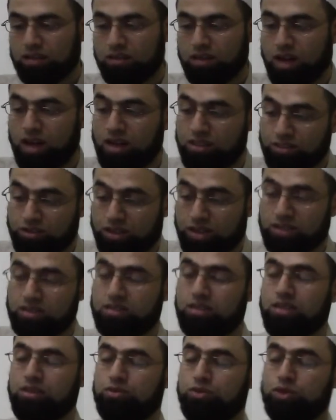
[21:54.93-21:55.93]
As you can
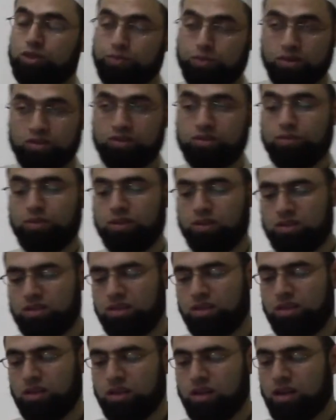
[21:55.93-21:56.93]
see,
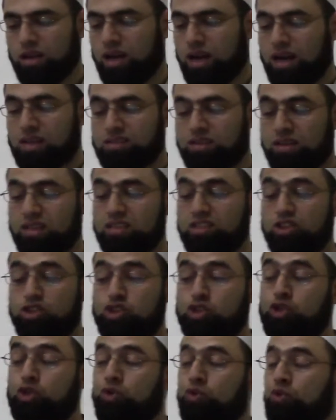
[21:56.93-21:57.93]
responsibility. As you can see,
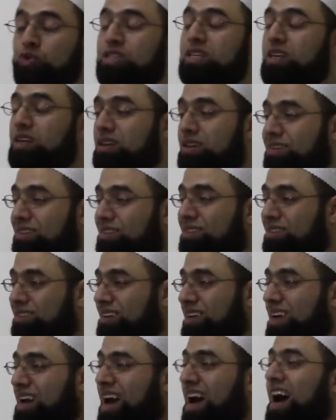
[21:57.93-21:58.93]
choosing
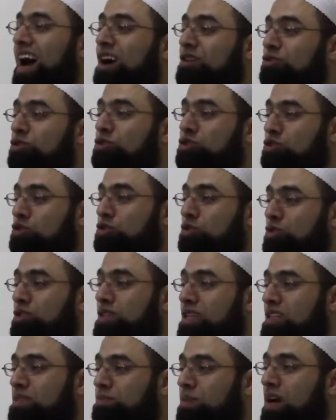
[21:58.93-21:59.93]
how to choose
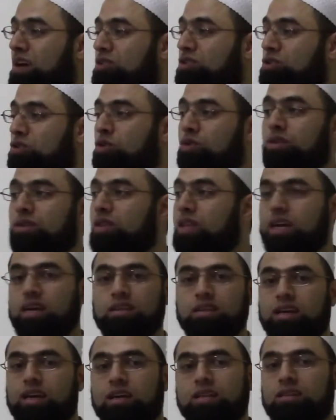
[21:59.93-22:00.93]
the spouse. So they
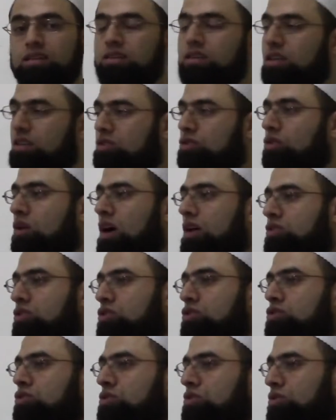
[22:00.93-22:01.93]
did not know how to
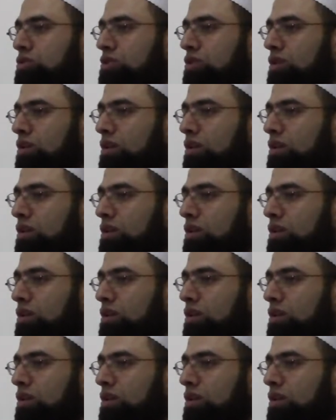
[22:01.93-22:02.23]
choose.